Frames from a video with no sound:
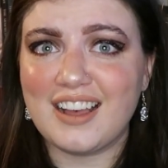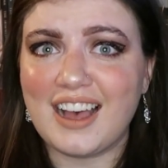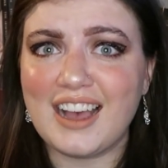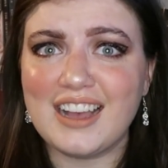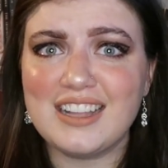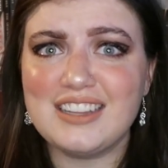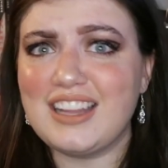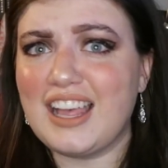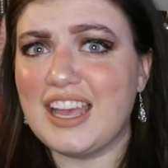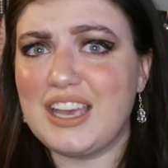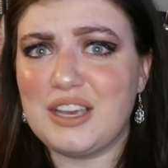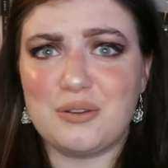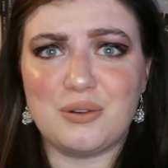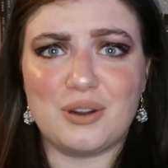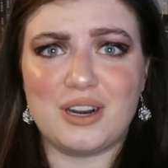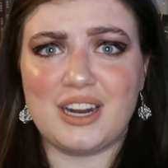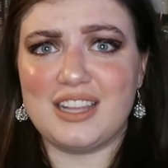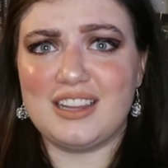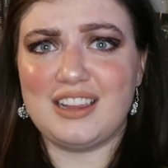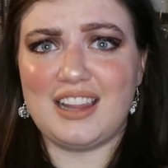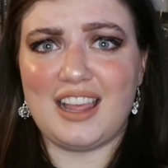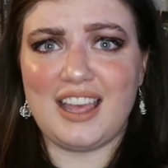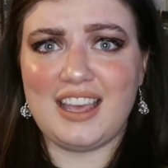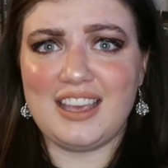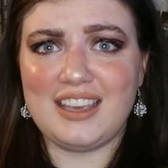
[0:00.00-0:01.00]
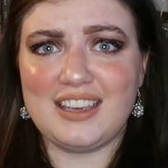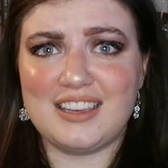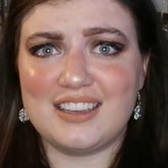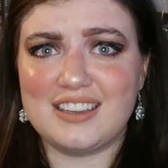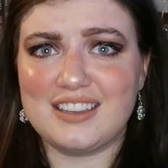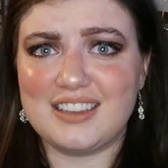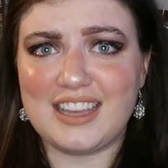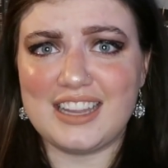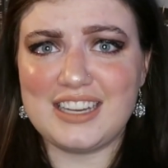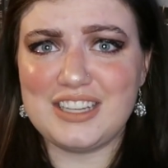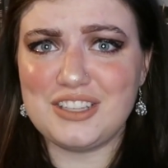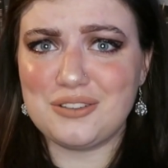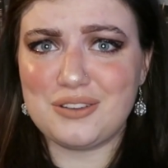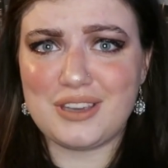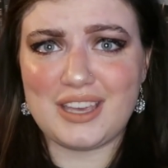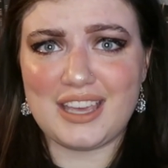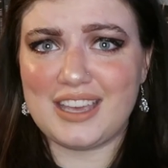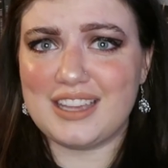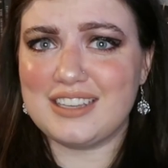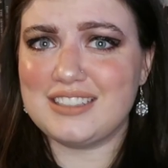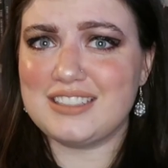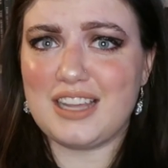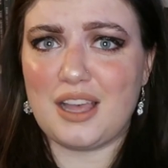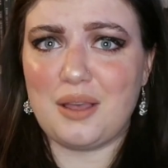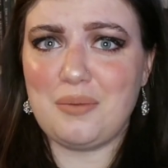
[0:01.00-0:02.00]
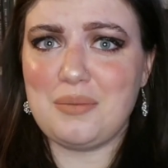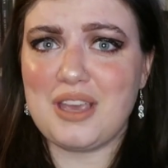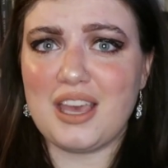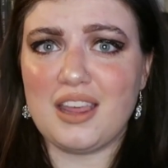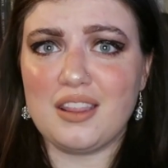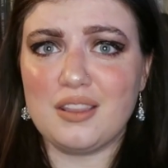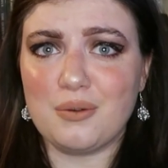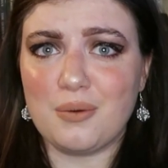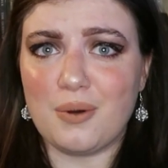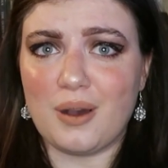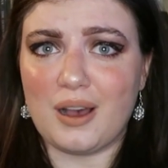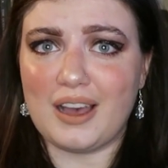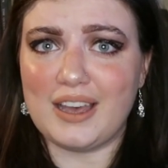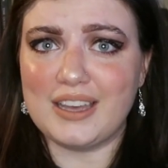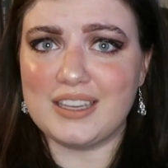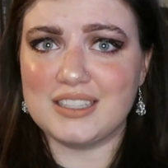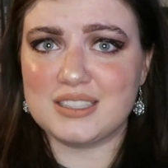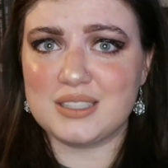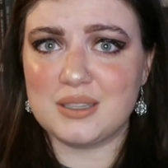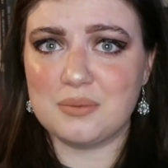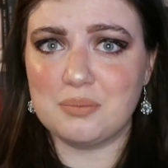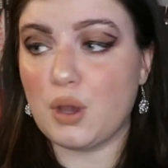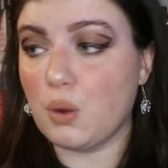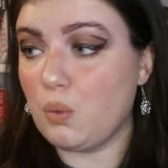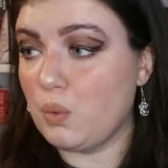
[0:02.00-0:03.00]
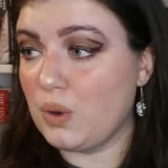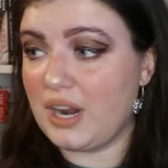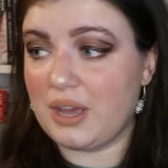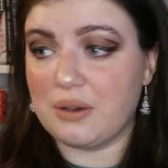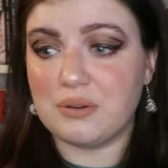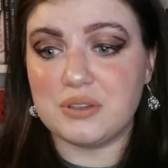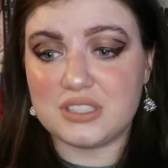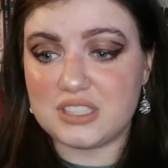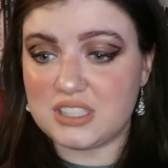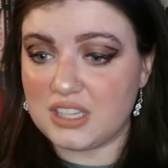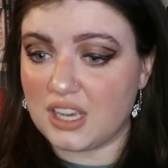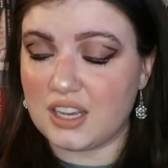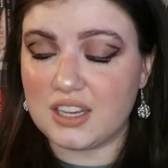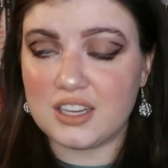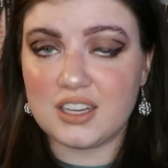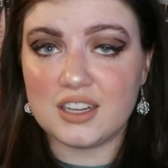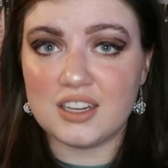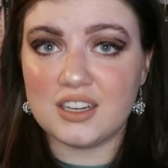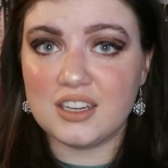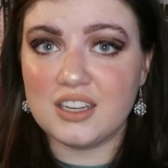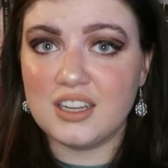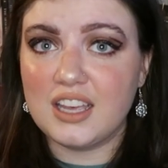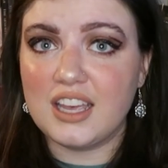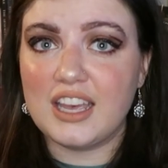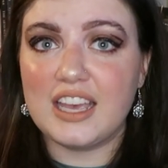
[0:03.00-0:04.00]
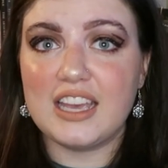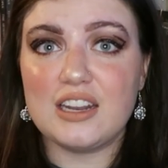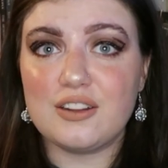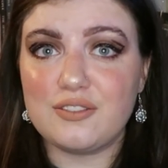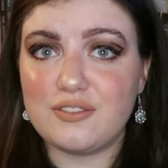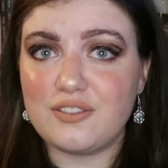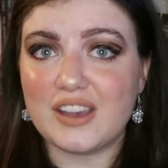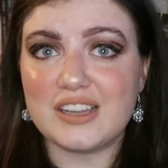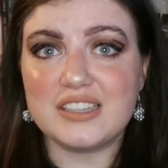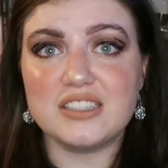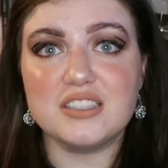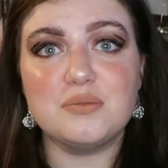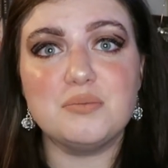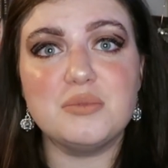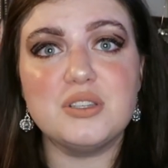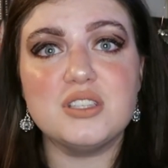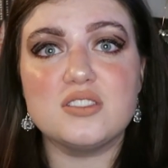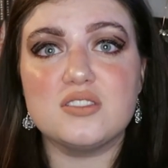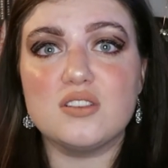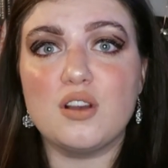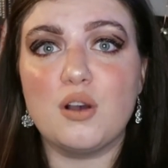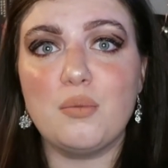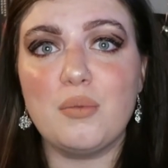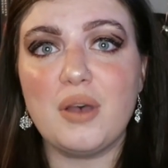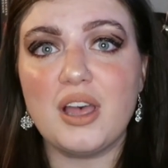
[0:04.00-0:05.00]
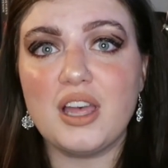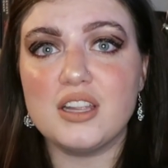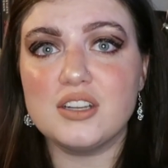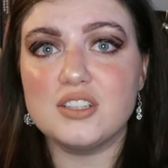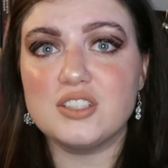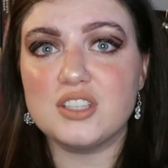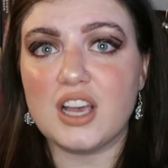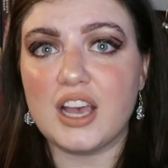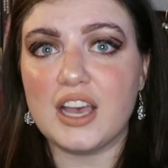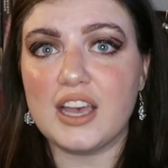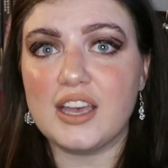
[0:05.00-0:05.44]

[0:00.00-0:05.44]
I like what I like, and you can't tell me otherwise. But when I was younger, it affected me so much.